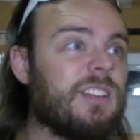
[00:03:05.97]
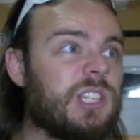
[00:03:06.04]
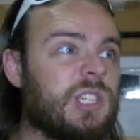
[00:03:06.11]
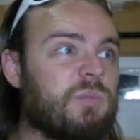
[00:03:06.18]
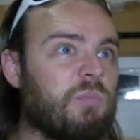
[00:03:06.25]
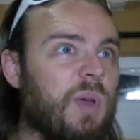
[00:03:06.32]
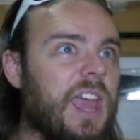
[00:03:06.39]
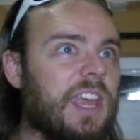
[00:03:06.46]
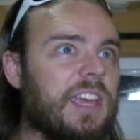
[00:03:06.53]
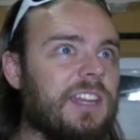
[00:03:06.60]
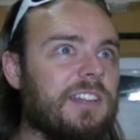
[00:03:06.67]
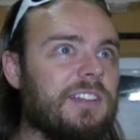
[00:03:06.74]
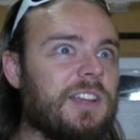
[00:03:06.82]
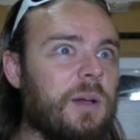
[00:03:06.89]

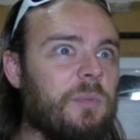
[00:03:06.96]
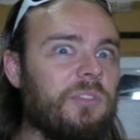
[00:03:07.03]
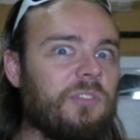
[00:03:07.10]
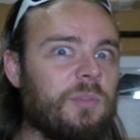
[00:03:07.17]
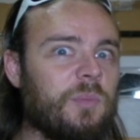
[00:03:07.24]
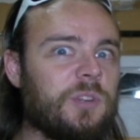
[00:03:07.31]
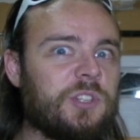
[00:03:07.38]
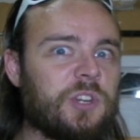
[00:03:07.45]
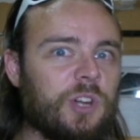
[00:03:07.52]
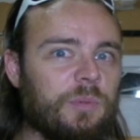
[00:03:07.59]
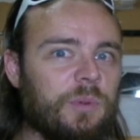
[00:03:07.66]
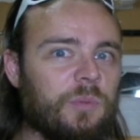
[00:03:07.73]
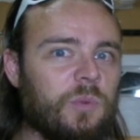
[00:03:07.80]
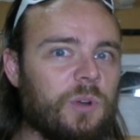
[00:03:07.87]
Spangin' comes from a
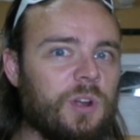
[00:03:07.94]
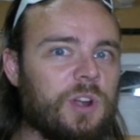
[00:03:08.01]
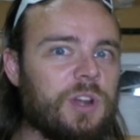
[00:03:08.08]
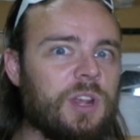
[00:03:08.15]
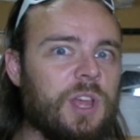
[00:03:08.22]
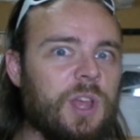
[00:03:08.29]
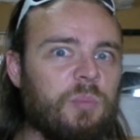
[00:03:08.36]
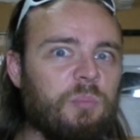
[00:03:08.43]
German word,